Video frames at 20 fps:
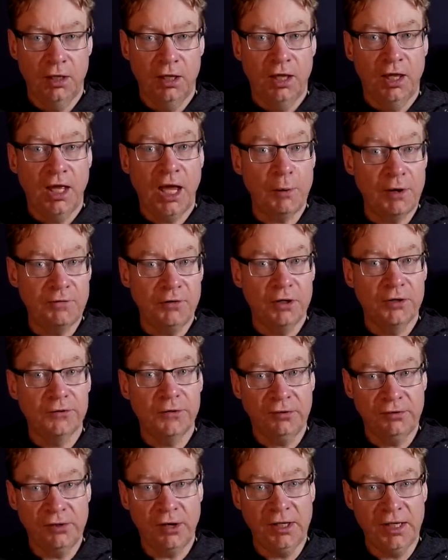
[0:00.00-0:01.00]
However, the
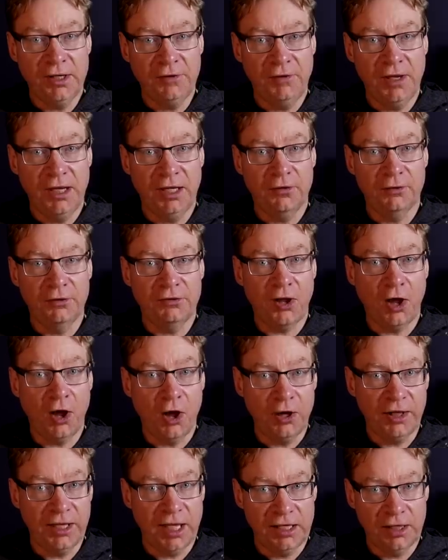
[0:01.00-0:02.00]
Chinese vehicles
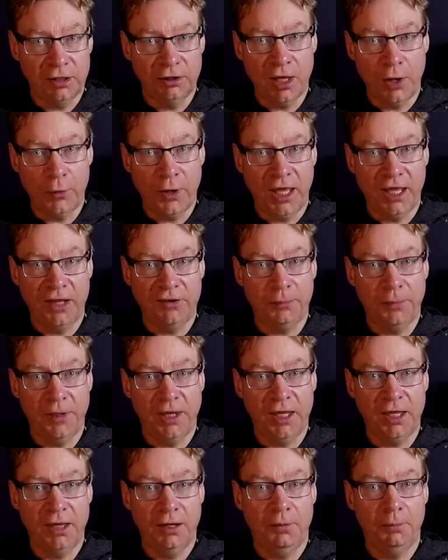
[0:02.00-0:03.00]
are getting a lower
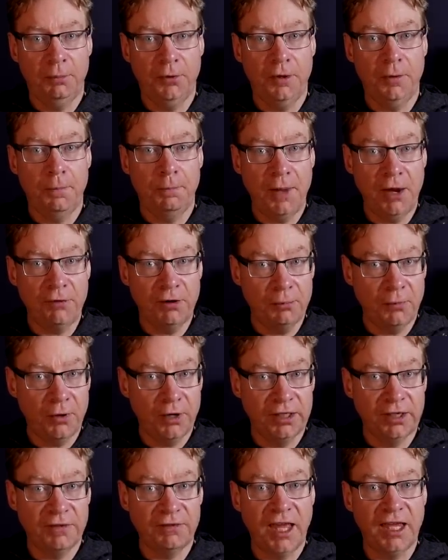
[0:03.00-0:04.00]
ASP, but bear in
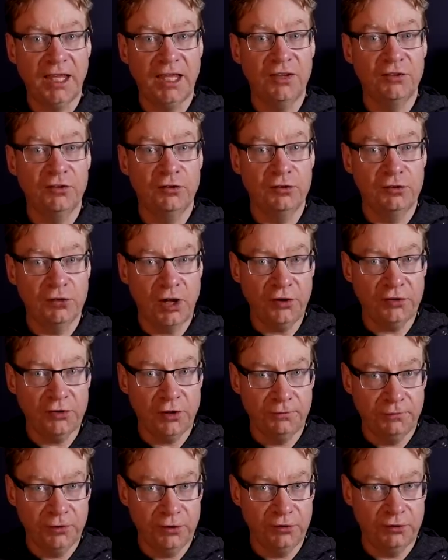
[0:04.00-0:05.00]
mind that is just
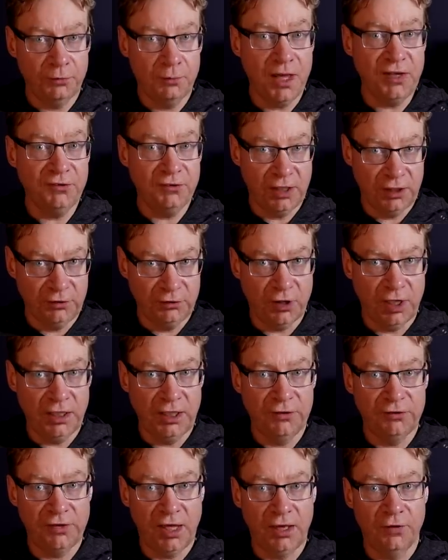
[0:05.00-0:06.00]
for domestic
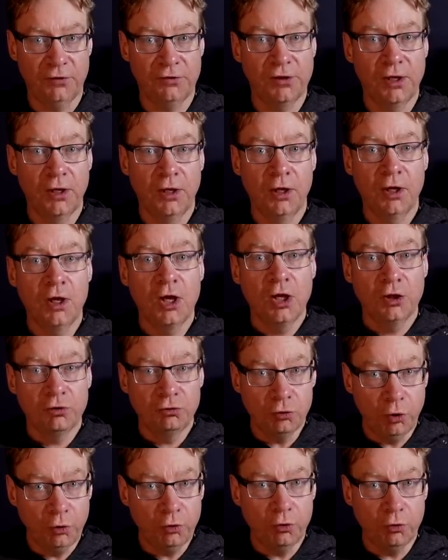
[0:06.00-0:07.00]
Chinese sales.
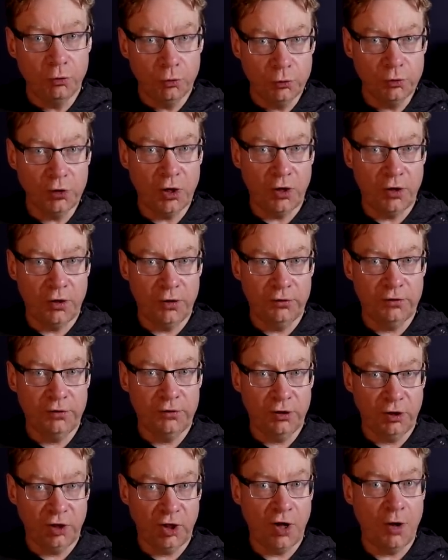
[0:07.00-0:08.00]
Not all cars
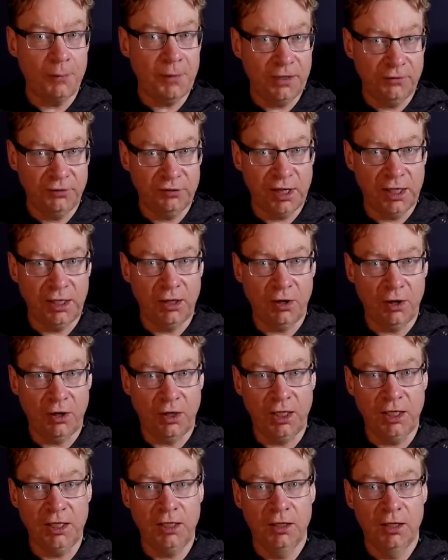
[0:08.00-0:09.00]
that come out of
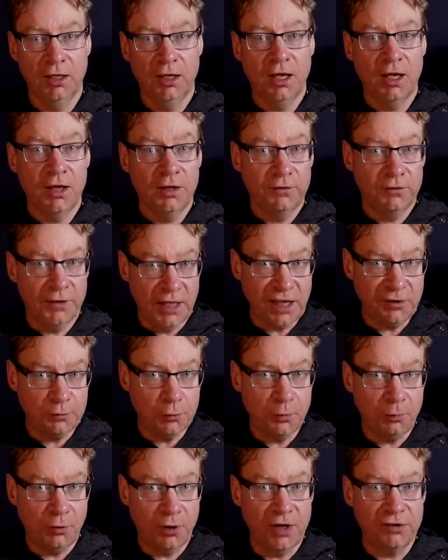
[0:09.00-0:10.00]
Shanghai, the
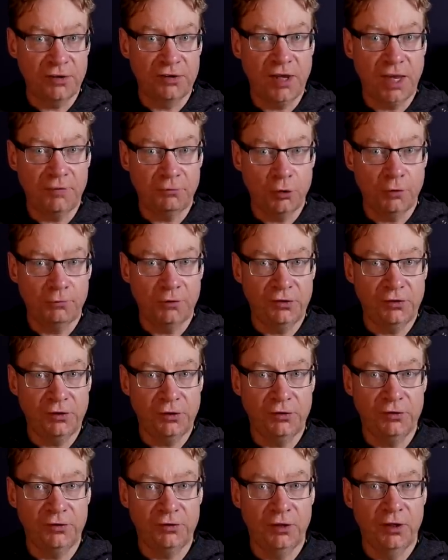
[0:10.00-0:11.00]
export prices have not
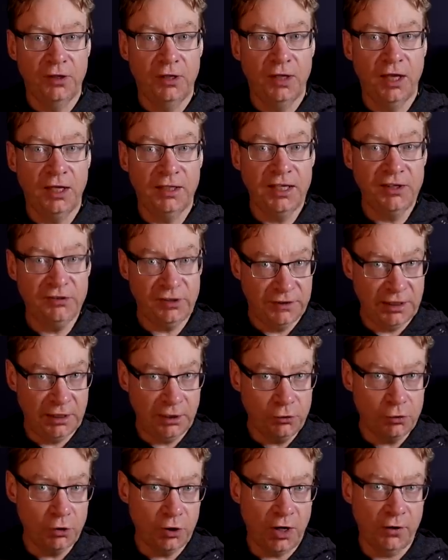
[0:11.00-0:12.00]
reduced, at least in their
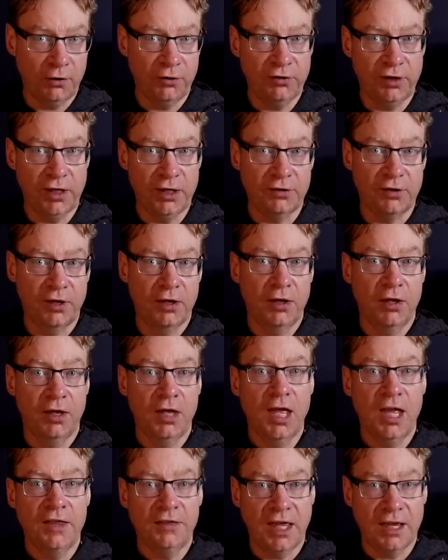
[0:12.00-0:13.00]
local currencies.
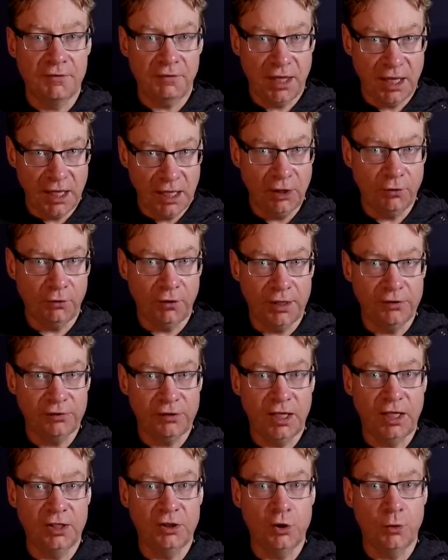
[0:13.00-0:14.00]
They have increased
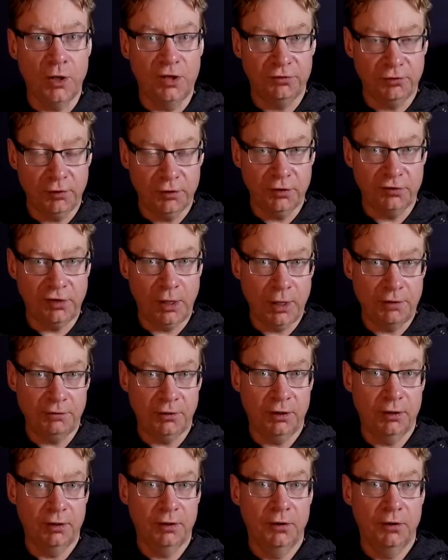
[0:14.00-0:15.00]
in US dollars, however.